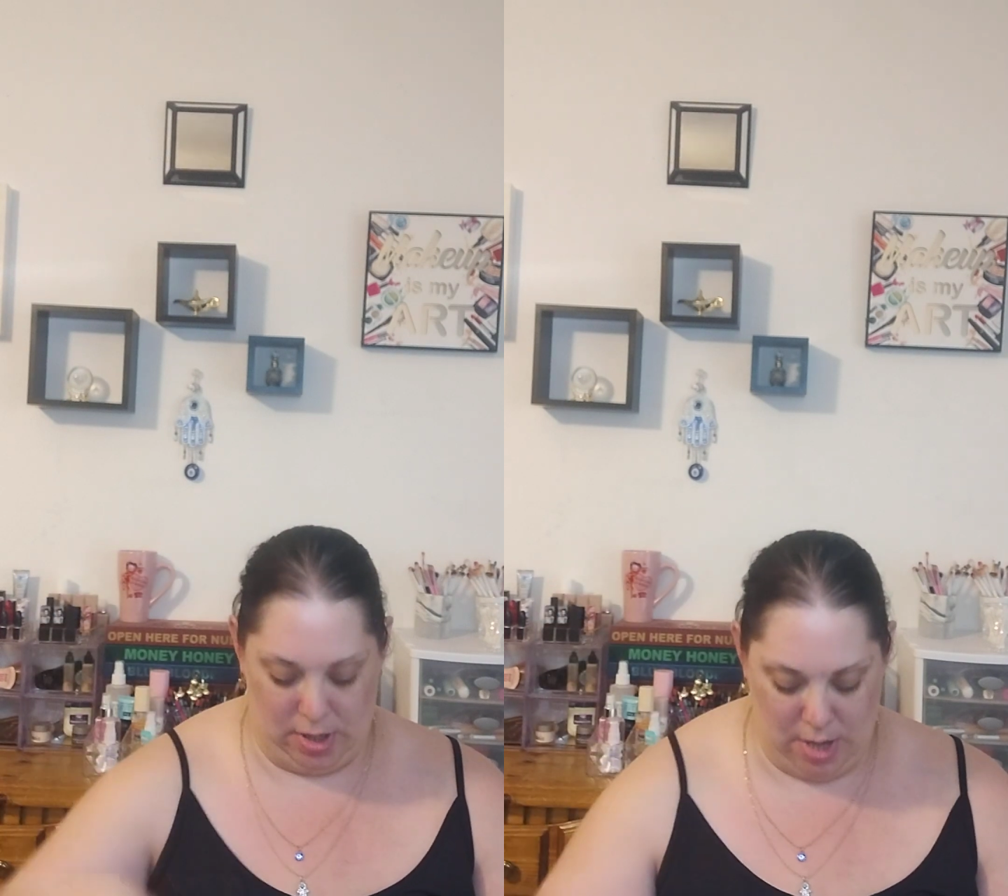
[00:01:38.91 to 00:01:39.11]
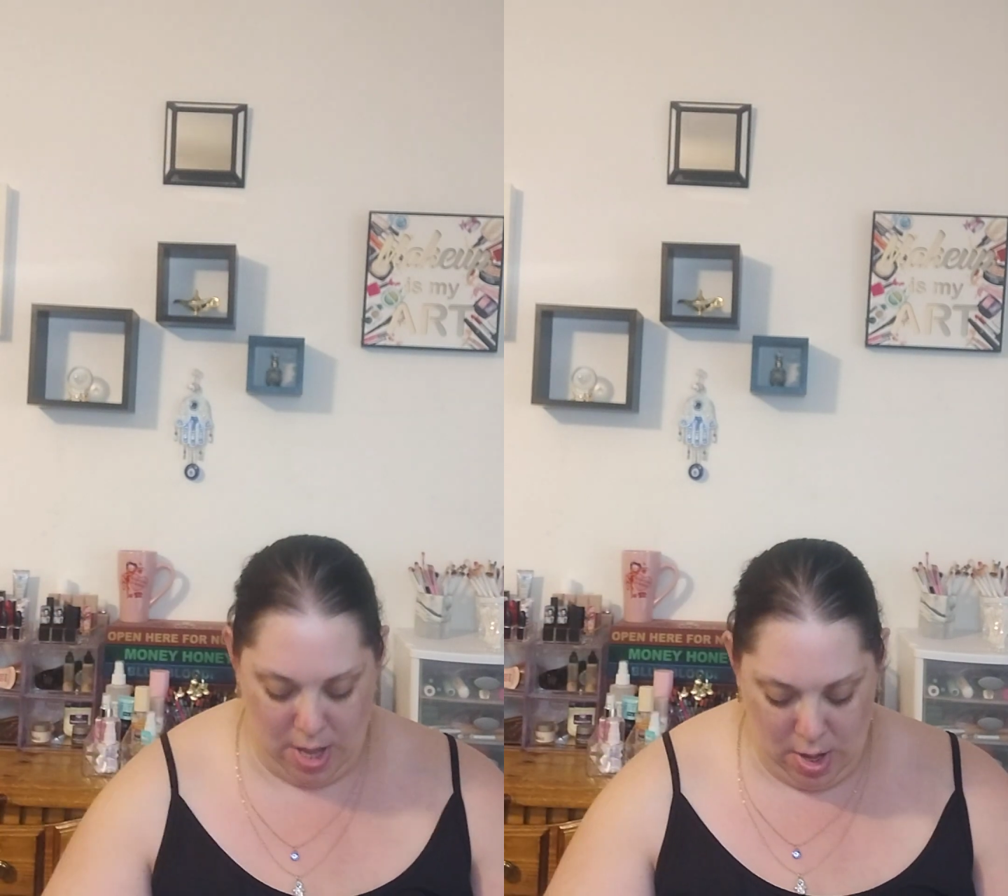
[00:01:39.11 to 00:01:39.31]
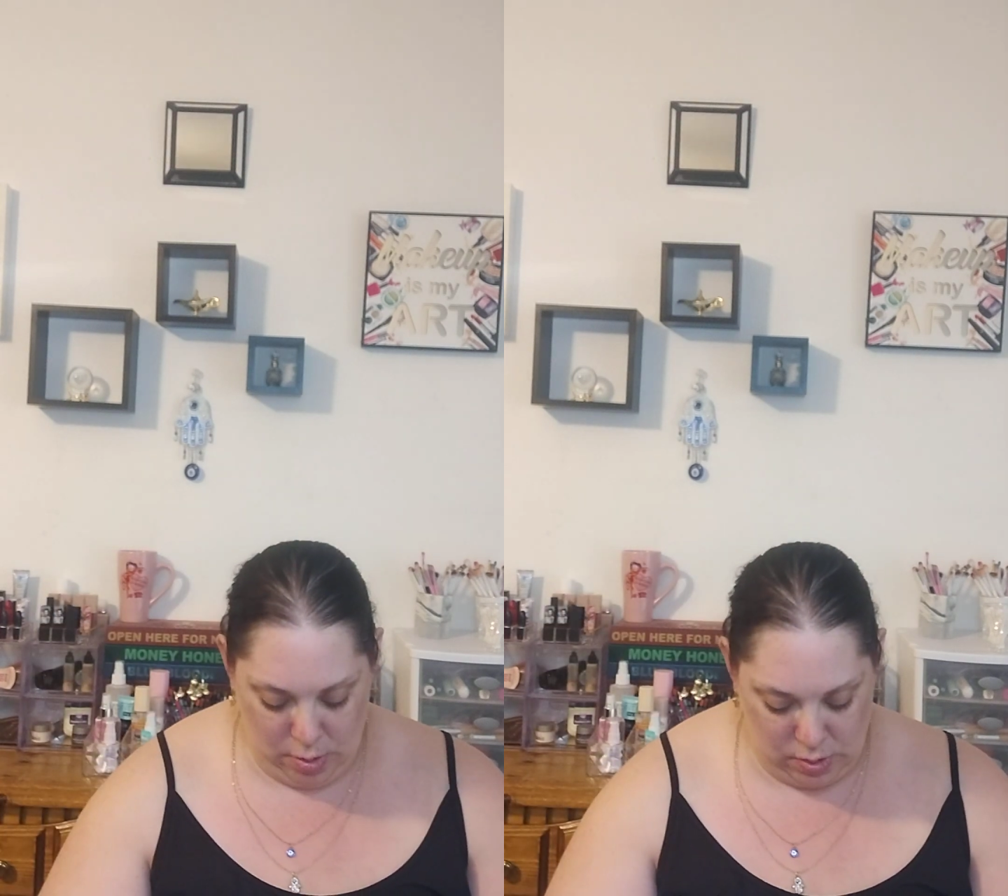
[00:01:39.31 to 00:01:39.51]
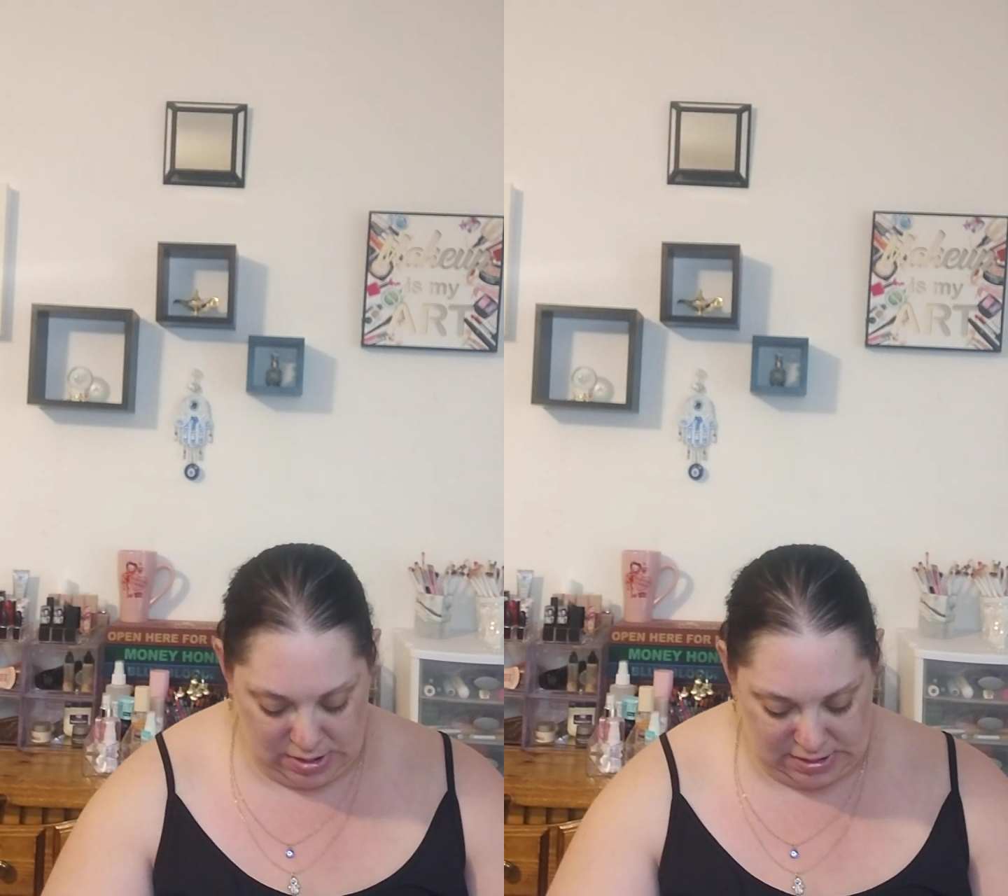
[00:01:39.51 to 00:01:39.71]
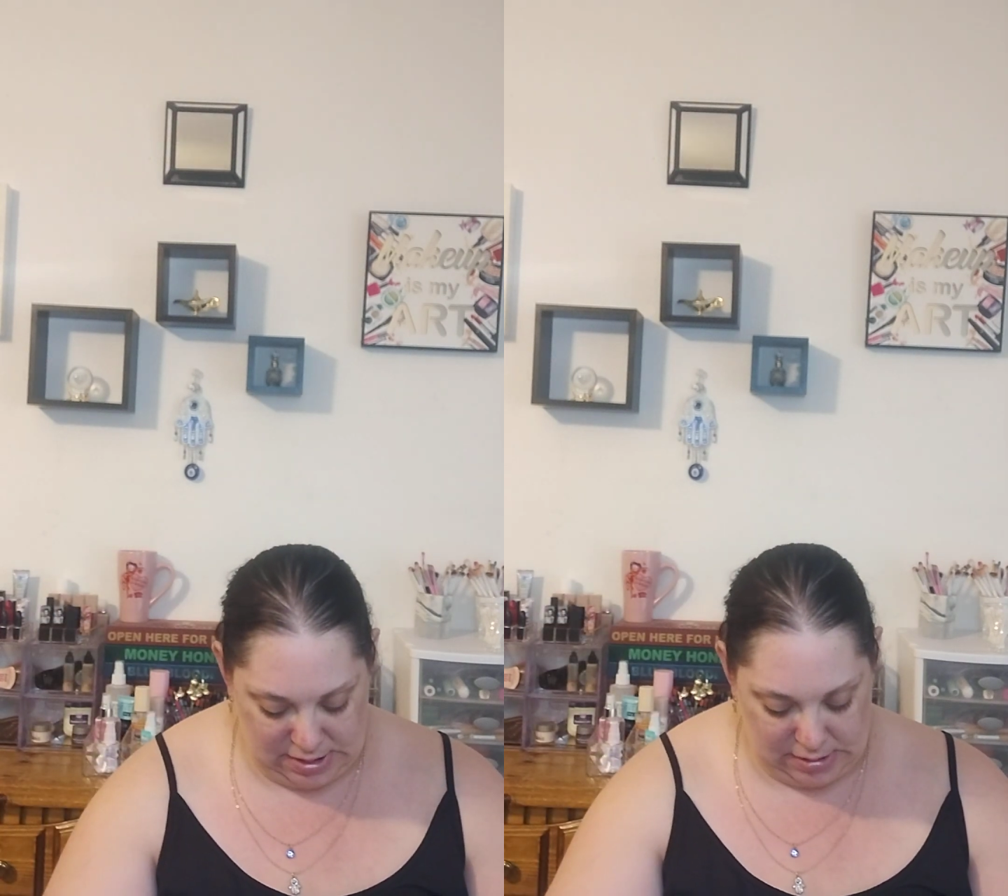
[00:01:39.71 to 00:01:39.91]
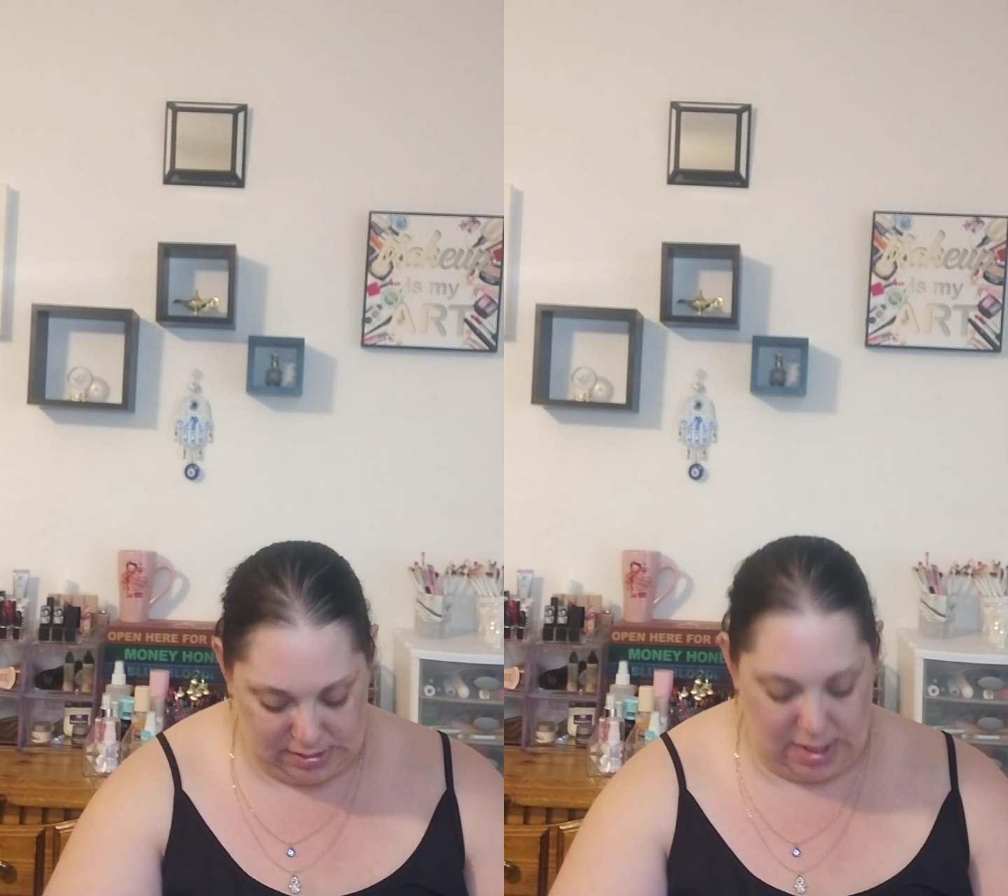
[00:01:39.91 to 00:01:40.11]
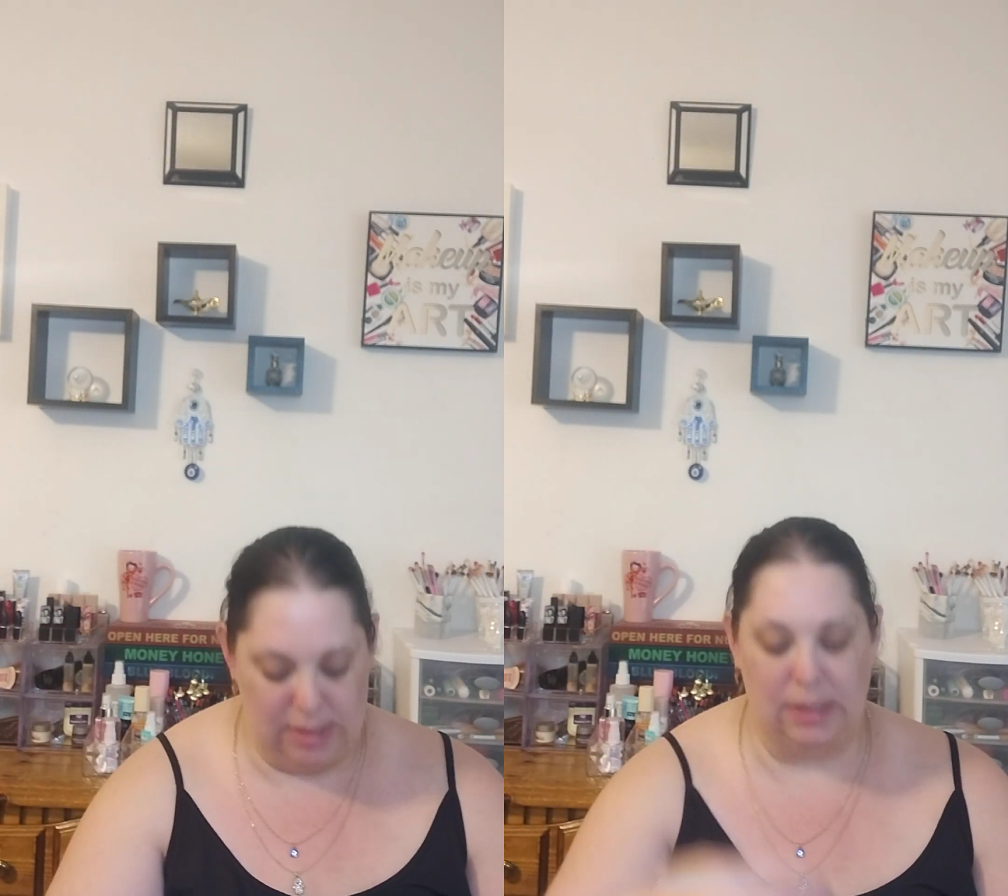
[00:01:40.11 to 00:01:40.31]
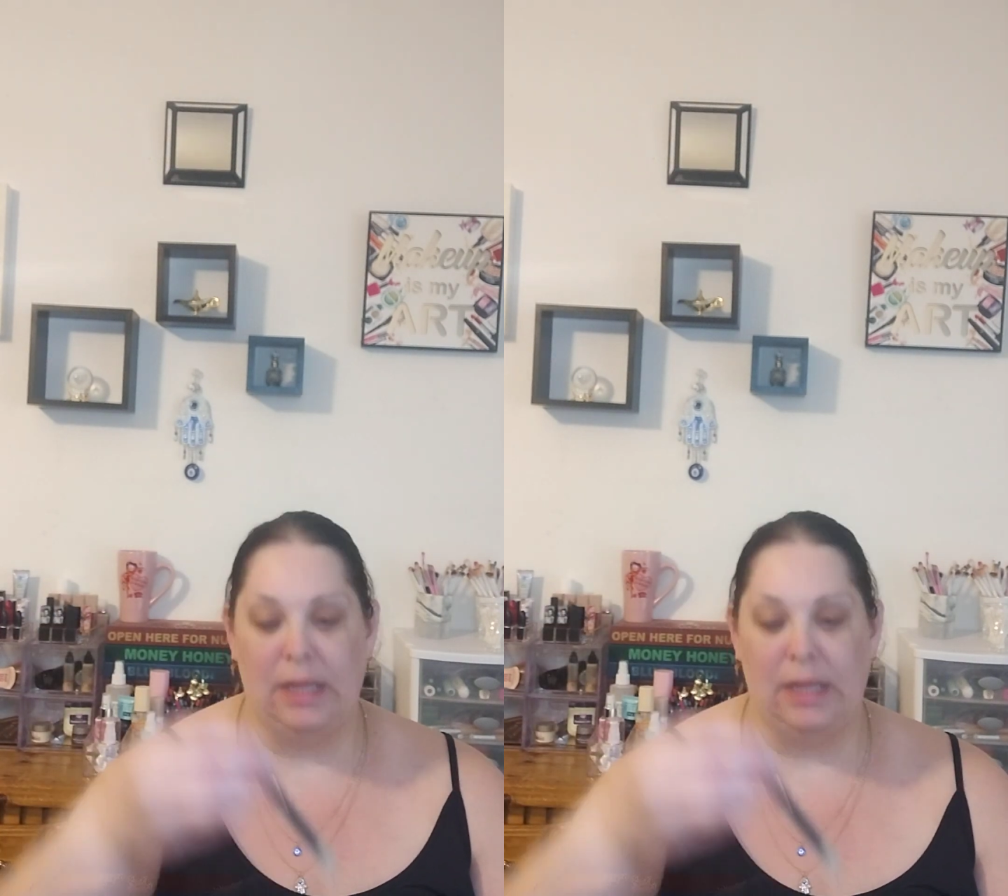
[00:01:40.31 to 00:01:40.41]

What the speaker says: Of course, there's a